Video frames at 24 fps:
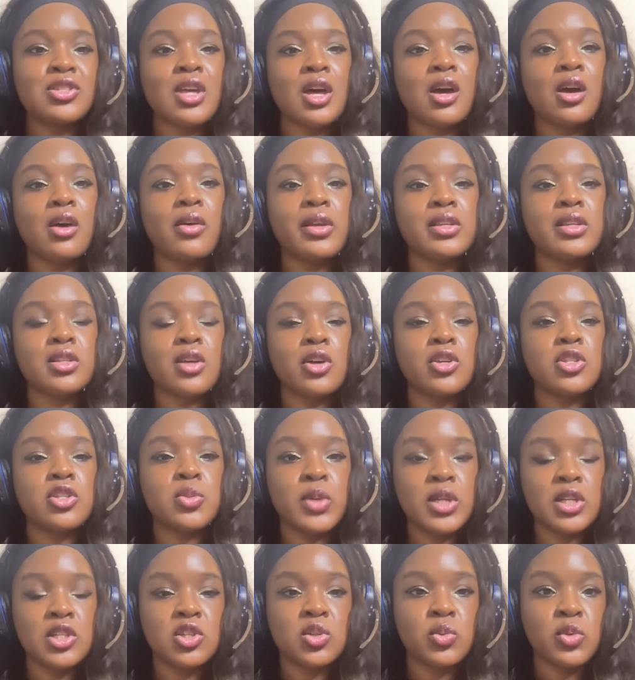So it's called
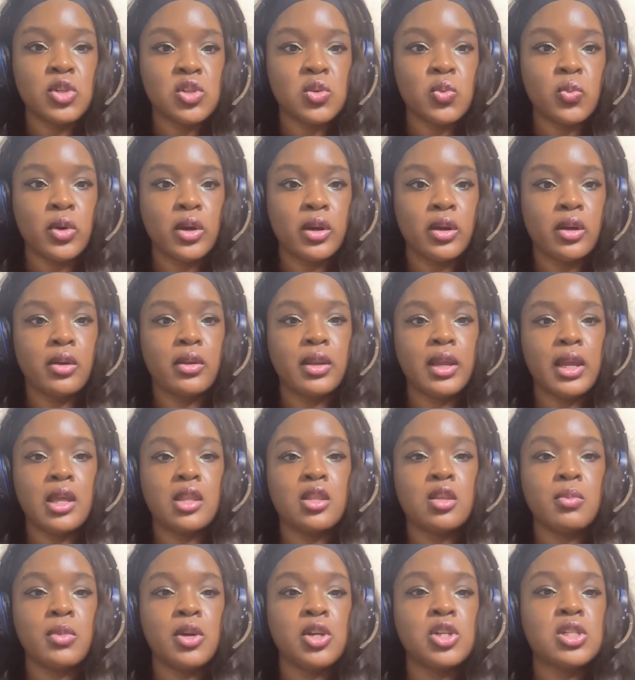Sweet Intuition World.
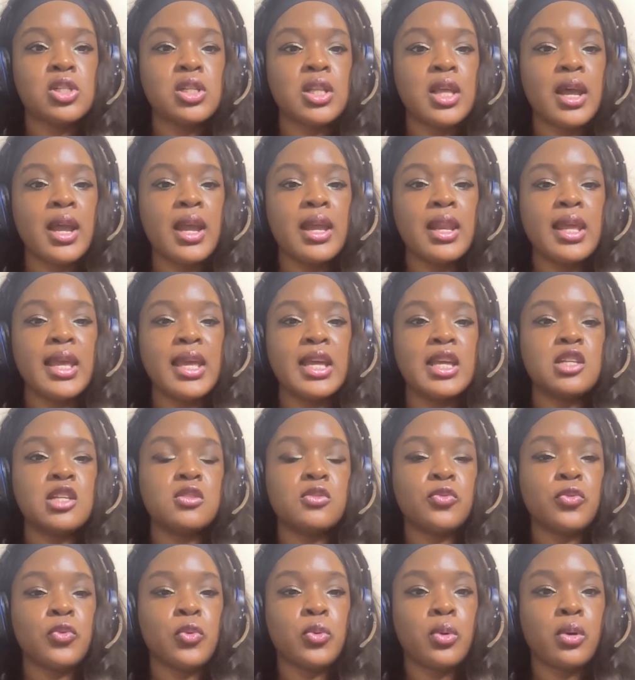And the merch line is
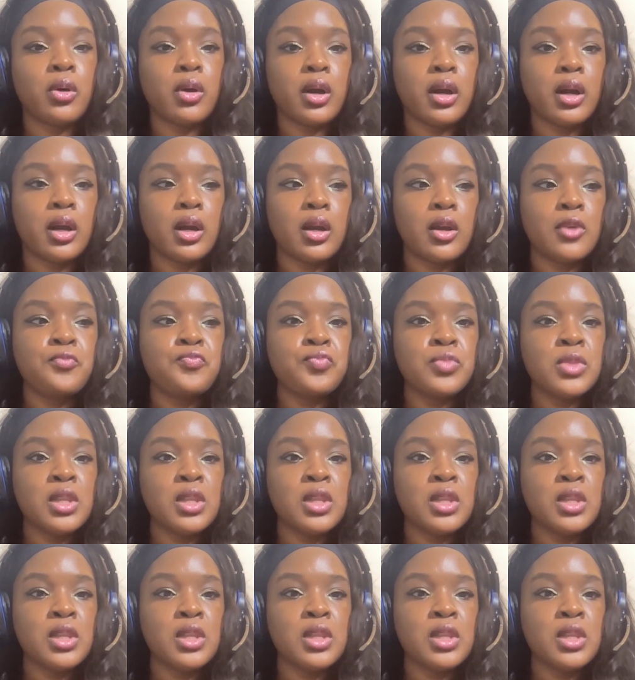for